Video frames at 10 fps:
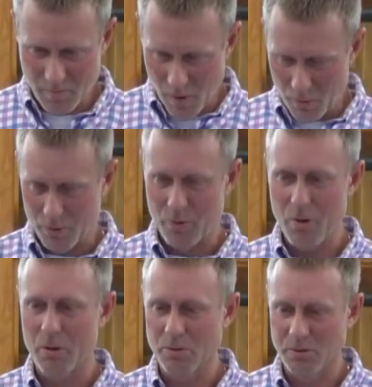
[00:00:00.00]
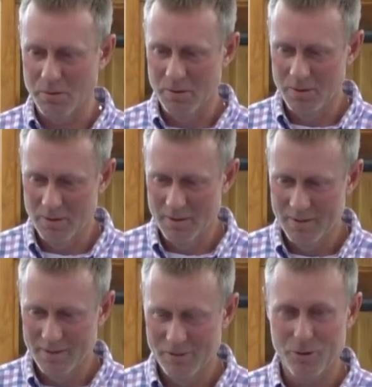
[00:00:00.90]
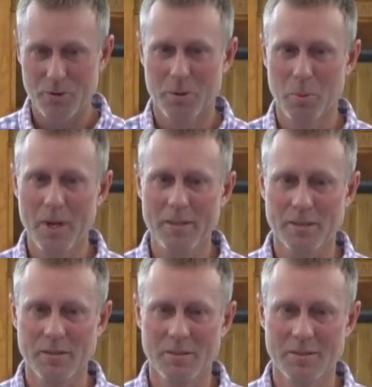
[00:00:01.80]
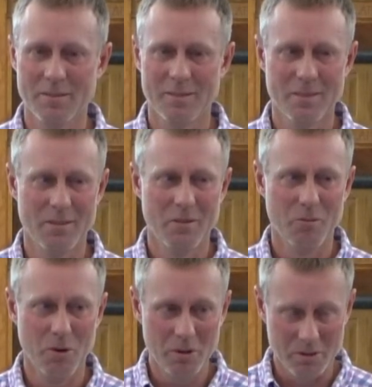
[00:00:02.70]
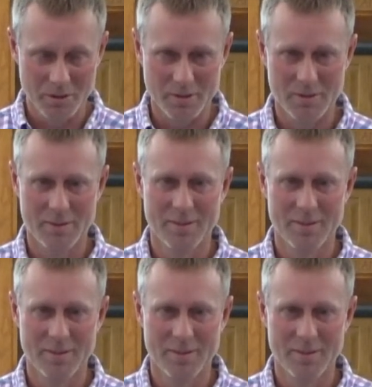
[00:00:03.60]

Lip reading: on the cross showed compassion for us.